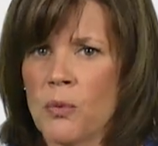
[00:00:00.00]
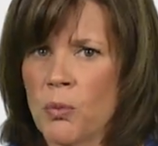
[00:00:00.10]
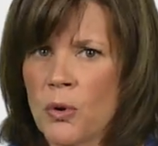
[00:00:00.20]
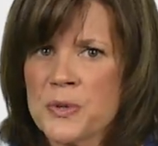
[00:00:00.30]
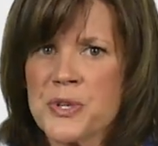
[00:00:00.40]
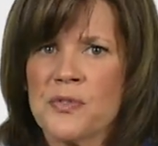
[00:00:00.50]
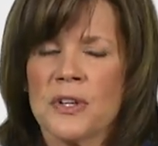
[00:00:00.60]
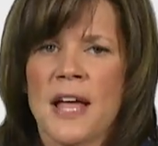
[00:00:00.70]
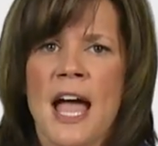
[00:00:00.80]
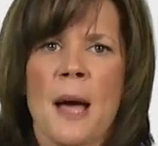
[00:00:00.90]
Roles
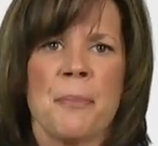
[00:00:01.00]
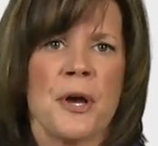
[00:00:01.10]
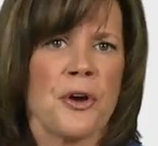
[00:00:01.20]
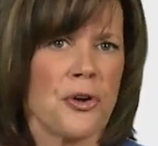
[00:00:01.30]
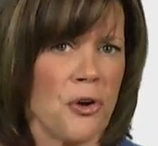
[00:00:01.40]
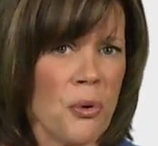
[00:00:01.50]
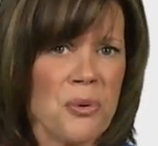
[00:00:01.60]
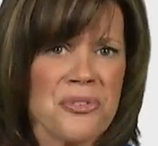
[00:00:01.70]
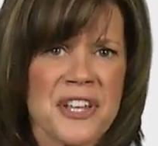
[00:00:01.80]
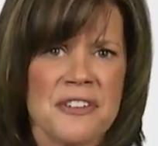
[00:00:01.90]
overlap,
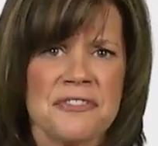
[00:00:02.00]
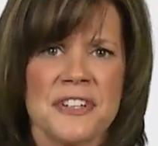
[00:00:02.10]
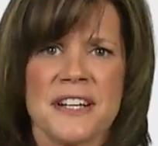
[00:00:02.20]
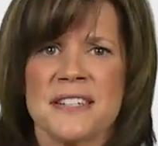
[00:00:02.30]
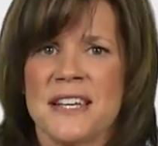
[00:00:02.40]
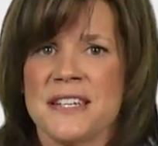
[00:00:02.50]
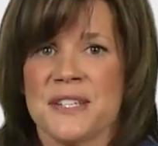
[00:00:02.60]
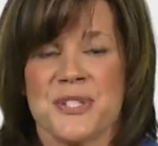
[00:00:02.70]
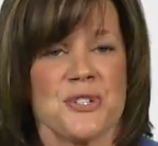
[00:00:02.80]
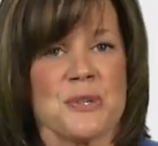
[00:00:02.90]
goals conflict,
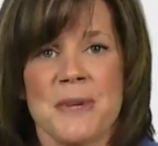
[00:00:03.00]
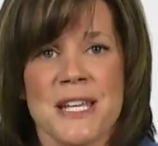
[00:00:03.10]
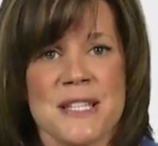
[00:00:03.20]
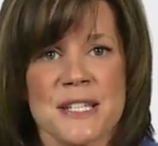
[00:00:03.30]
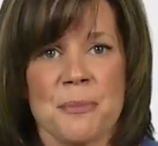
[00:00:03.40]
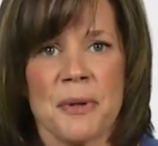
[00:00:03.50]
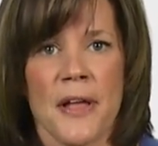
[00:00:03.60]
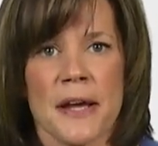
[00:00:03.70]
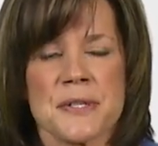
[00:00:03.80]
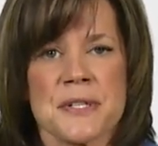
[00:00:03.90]
decision-making is
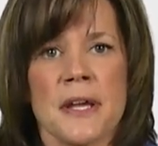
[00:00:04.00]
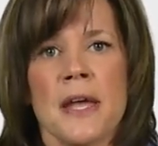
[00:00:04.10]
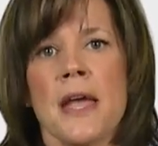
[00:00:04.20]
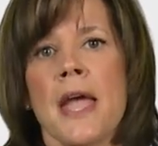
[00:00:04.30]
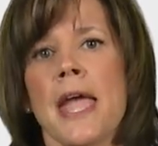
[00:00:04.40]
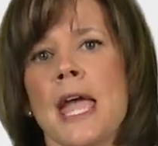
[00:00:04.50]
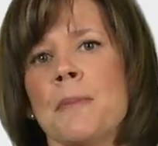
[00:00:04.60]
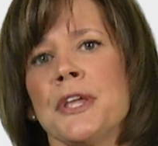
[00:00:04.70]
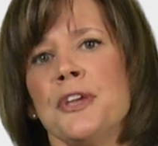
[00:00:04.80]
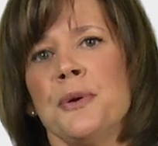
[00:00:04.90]
complex.
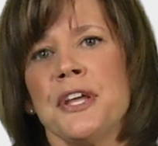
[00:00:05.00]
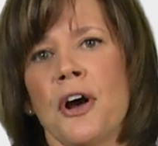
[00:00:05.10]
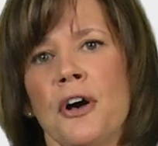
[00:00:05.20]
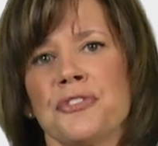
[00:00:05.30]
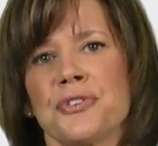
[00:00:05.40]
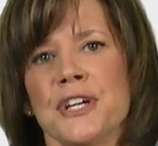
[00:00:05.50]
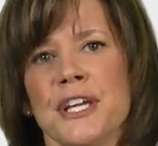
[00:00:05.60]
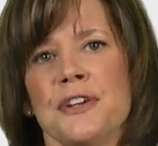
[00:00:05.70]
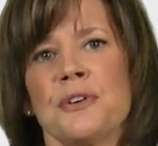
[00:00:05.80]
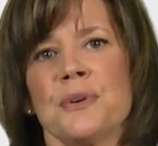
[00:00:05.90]
Ambiguity calls for
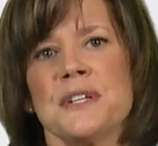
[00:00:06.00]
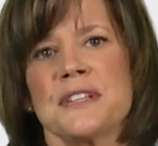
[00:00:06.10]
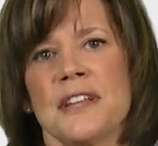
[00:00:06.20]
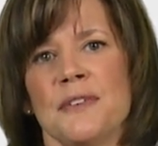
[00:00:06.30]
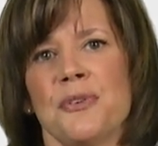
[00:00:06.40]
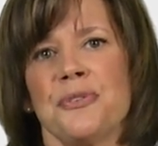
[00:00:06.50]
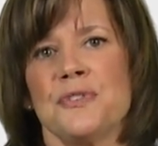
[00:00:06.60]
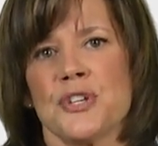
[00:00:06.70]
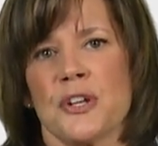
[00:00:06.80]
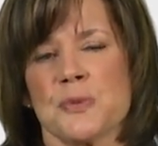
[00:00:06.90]
increased levels
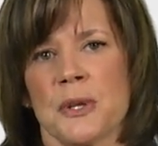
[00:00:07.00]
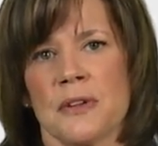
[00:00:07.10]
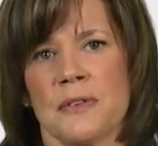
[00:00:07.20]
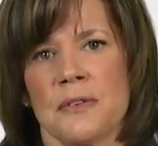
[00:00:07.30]
of judgment.